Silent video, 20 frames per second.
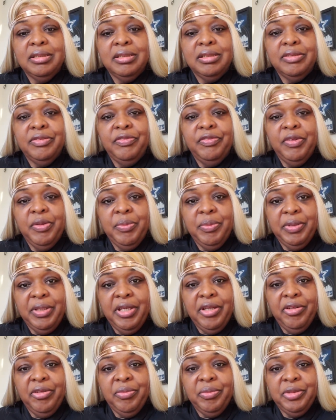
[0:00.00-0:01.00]

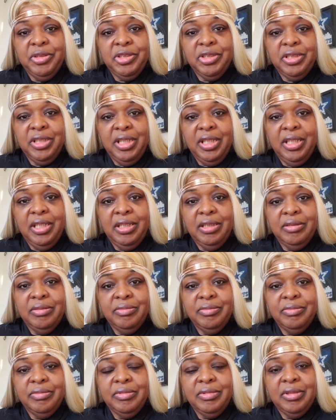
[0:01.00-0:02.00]
defibrillator machine
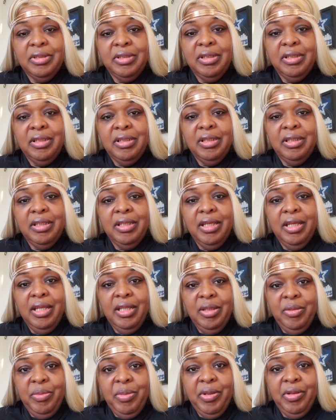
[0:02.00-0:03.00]

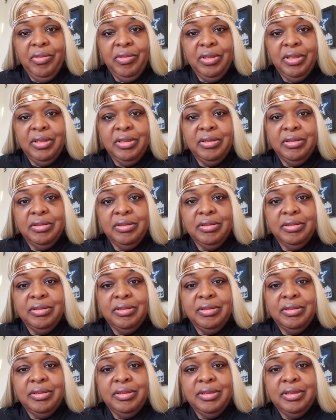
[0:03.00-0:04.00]
in the building.
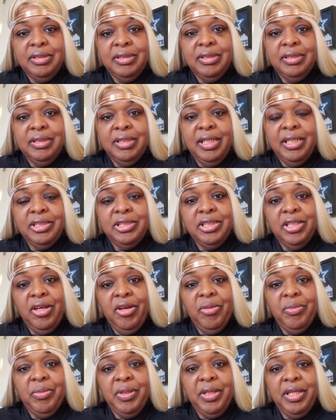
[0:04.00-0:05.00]
They
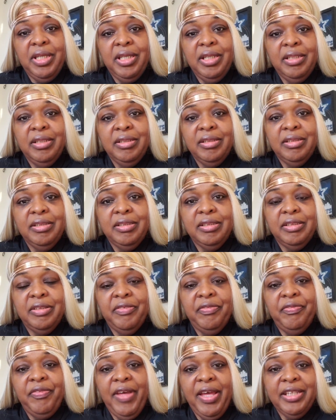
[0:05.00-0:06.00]
tell me
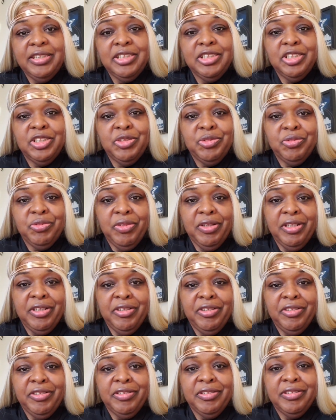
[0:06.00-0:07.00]
the fastest
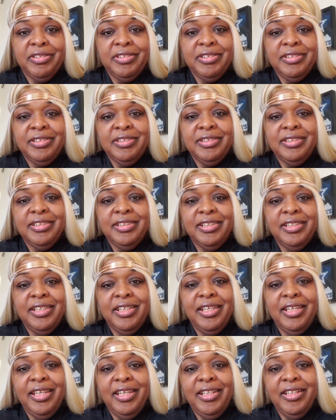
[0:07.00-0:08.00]
runner
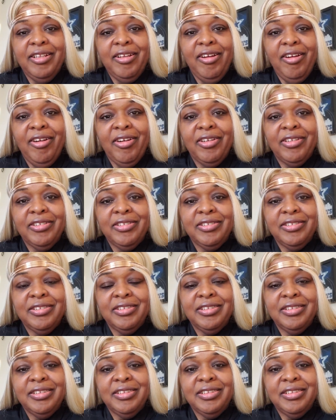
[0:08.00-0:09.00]
in our
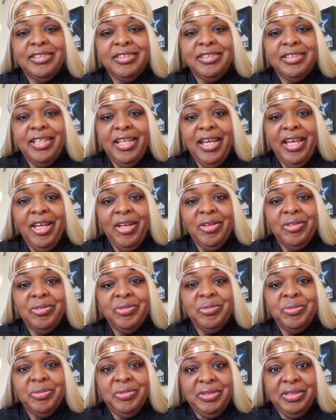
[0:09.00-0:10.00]
town
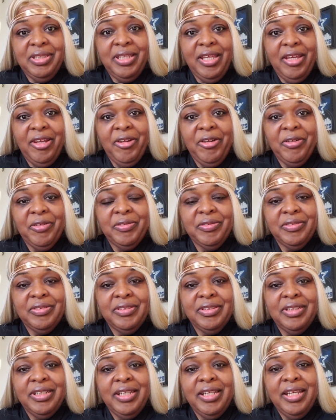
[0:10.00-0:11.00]
was there.
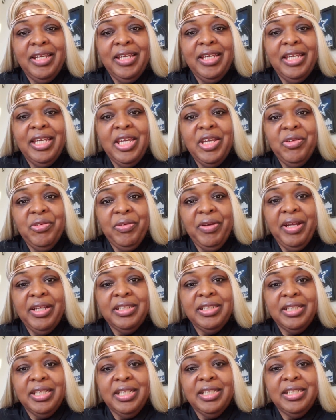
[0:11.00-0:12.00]
He
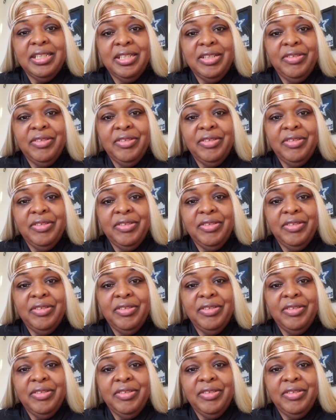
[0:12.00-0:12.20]
ran to get the